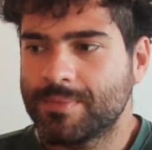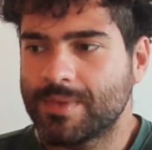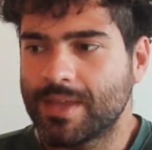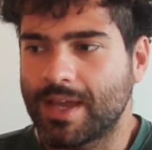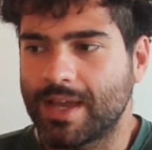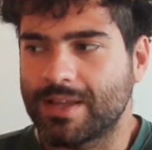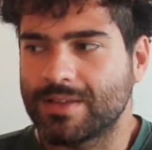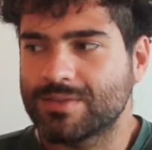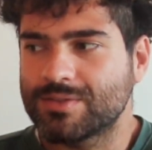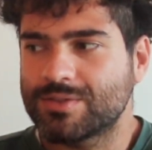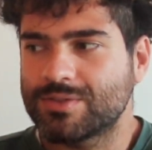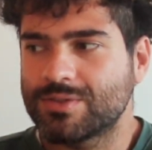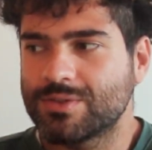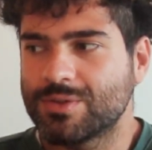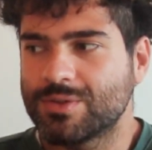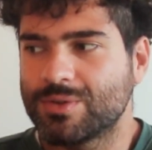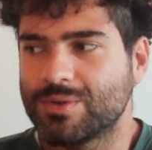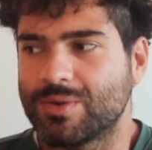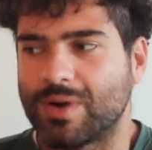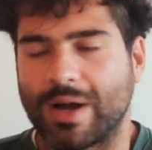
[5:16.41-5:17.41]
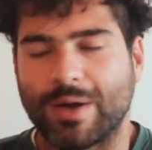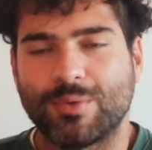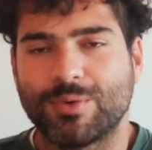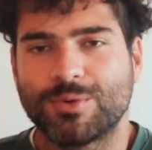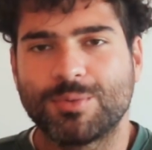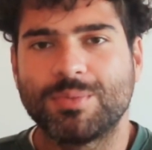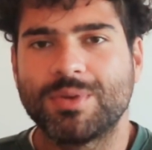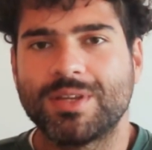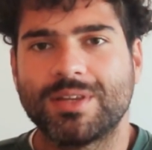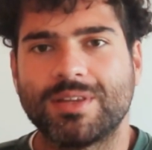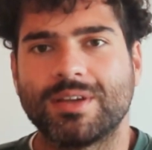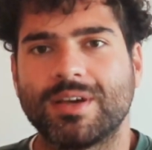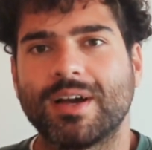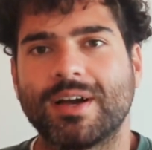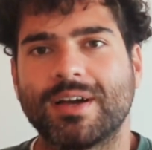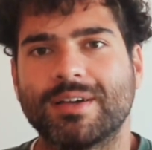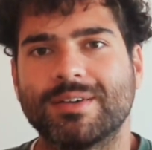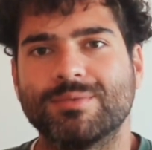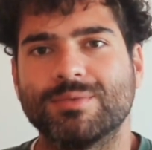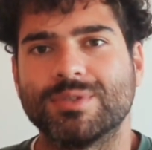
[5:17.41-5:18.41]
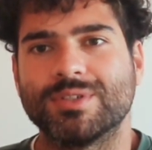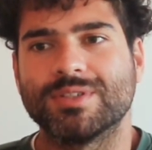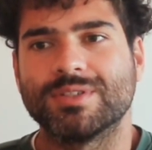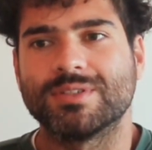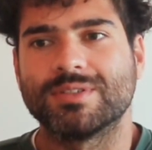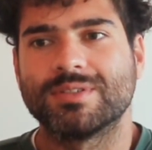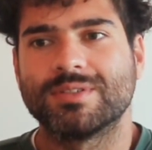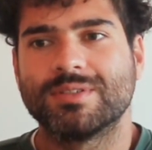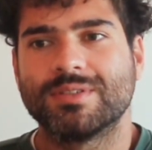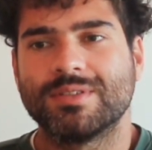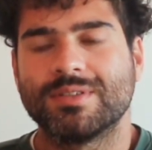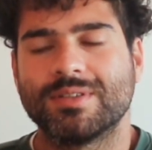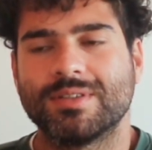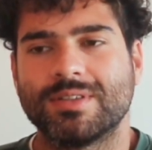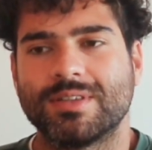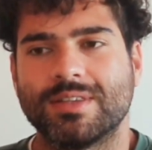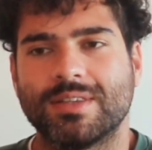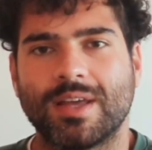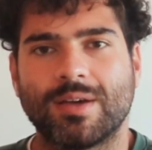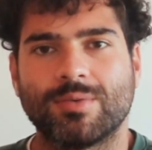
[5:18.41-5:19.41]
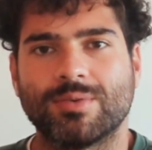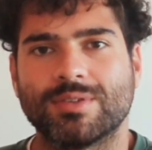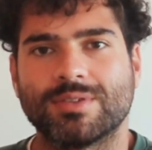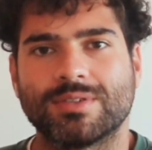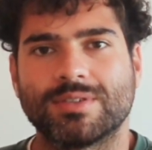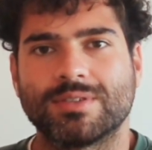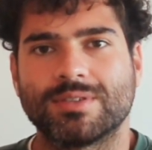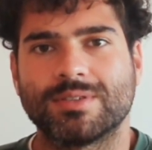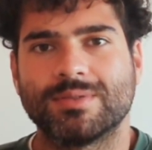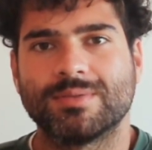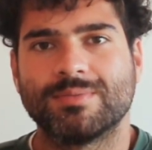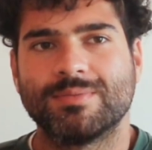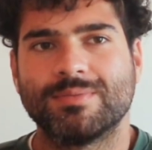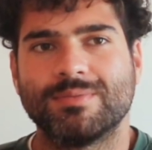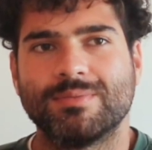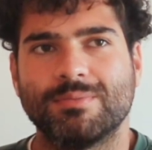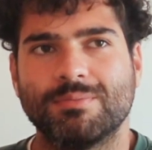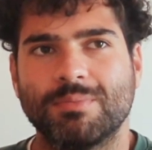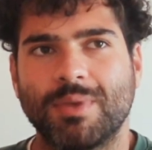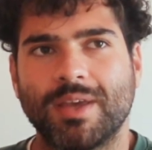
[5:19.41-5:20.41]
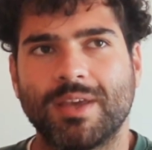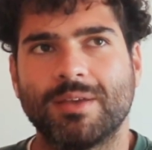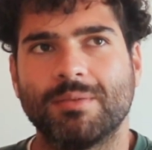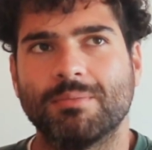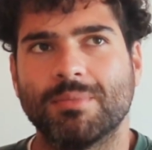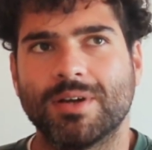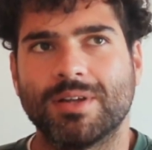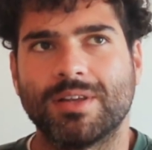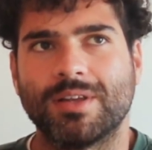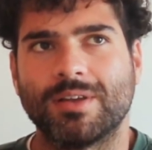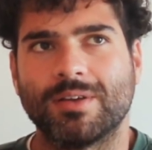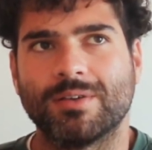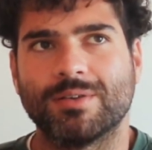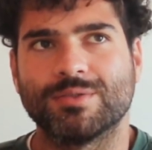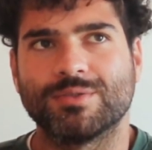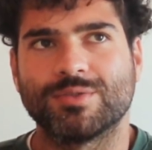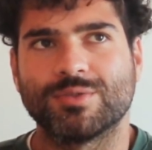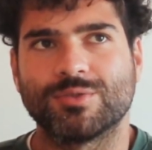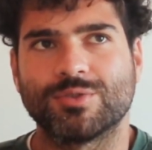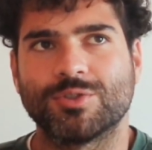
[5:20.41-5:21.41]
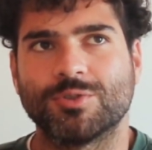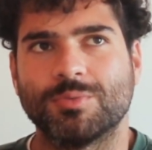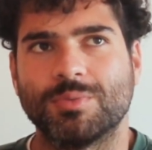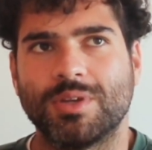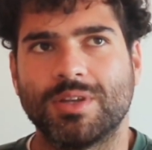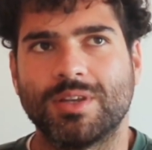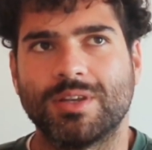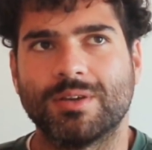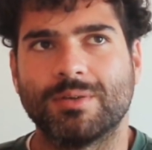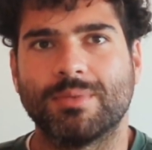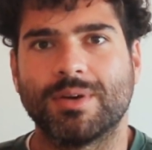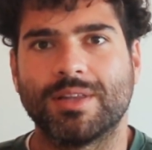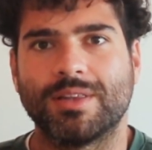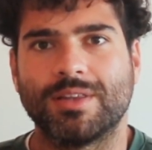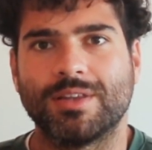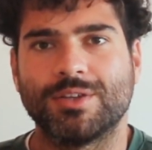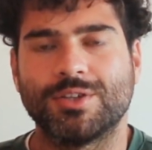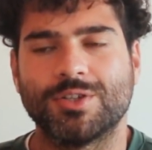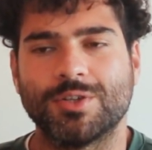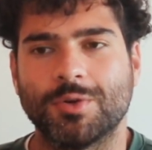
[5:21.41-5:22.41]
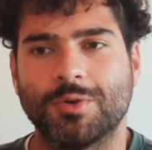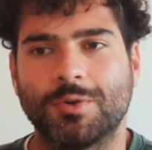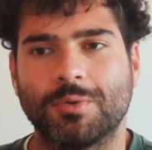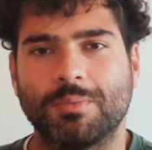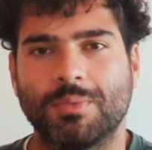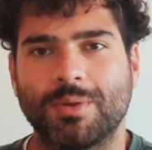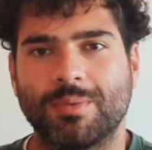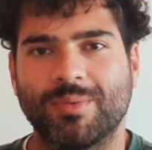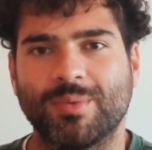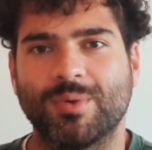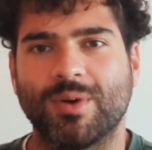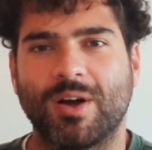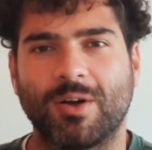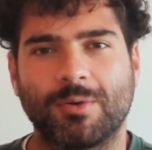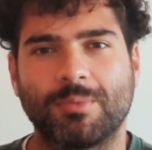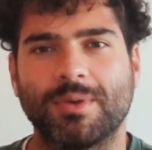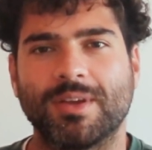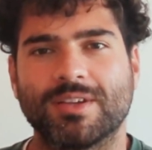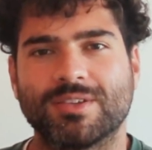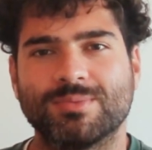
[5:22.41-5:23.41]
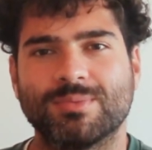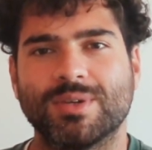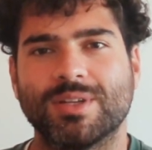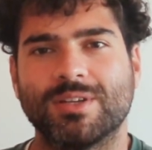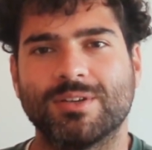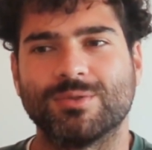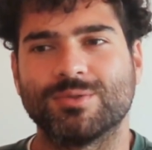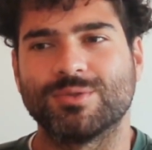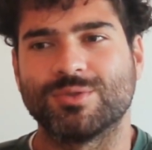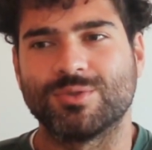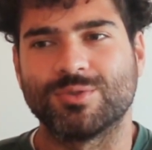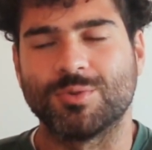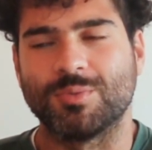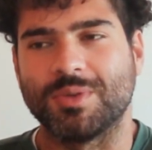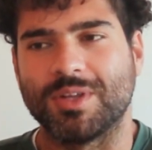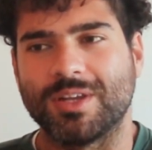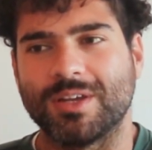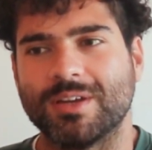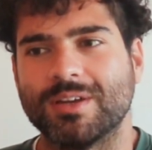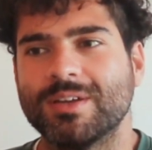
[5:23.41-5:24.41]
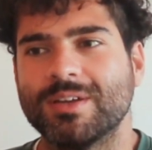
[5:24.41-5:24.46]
And so I would be the guy that was making money on social media by teaching other people how to make money on social media.